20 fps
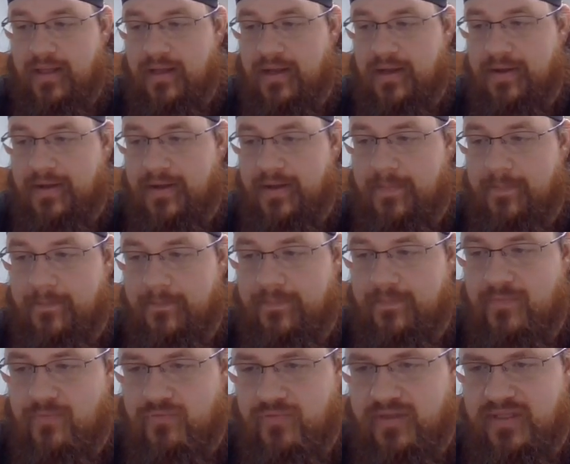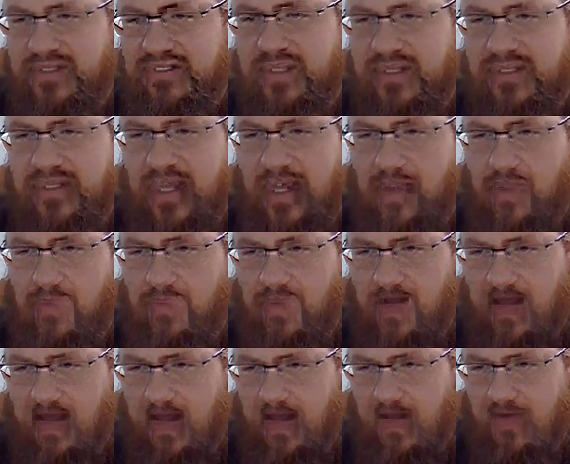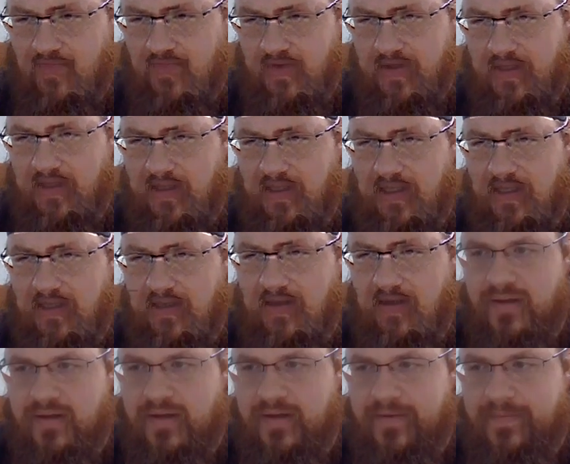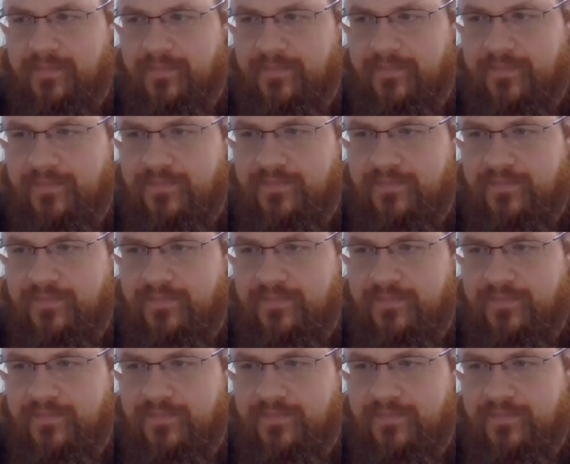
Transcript: Um, really sit down and really um,